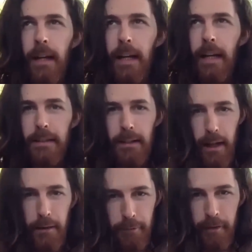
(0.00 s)
it's a
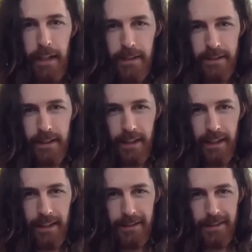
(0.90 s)
live feed
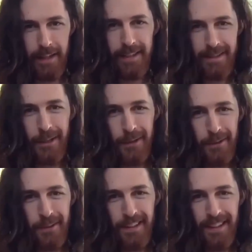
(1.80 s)

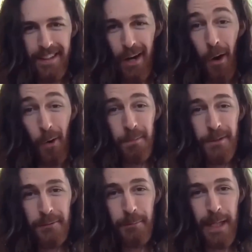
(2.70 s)
into the
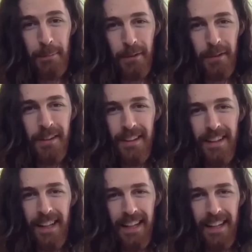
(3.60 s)
homes of people.
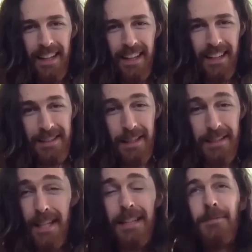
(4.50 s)

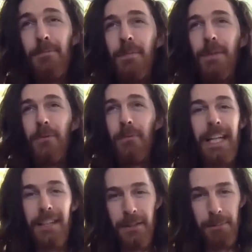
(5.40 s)
It's you're
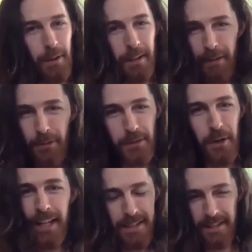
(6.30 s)
really just plugging
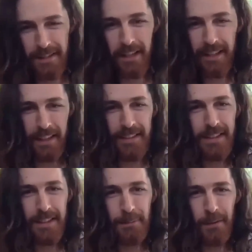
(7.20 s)
straight into the zeitgeist,
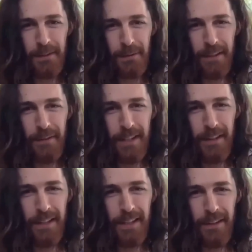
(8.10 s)
I suppose, when
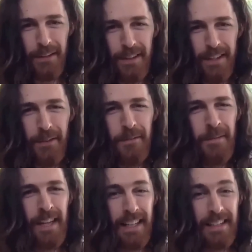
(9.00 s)
you're you know,
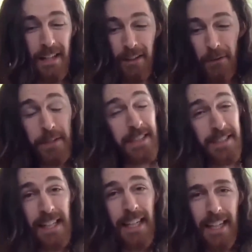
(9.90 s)
it's, although it's
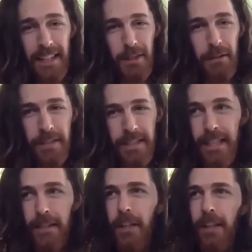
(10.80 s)
silly and it's often
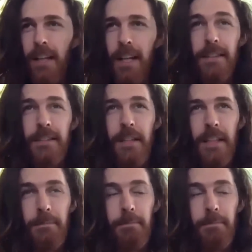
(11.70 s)
satirical and it's